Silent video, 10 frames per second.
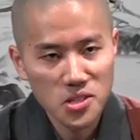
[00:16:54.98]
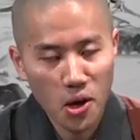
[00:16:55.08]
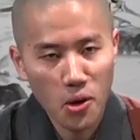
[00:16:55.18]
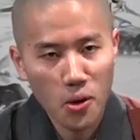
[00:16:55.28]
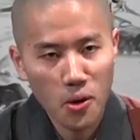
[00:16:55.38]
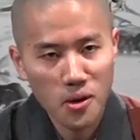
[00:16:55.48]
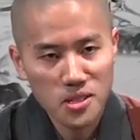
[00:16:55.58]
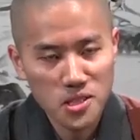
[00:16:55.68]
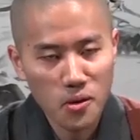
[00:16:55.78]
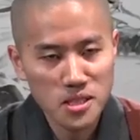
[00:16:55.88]
So
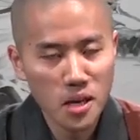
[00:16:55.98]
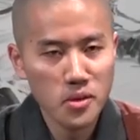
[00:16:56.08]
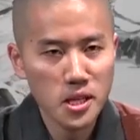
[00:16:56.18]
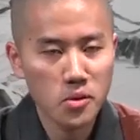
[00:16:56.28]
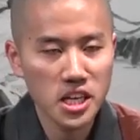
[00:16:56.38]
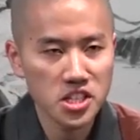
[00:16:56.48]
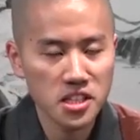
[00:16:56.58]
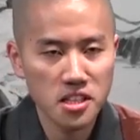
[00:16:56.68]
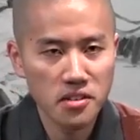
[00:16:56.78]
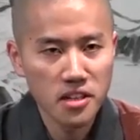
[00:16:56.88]
it's not really a
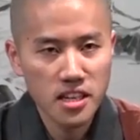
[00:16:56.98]
question.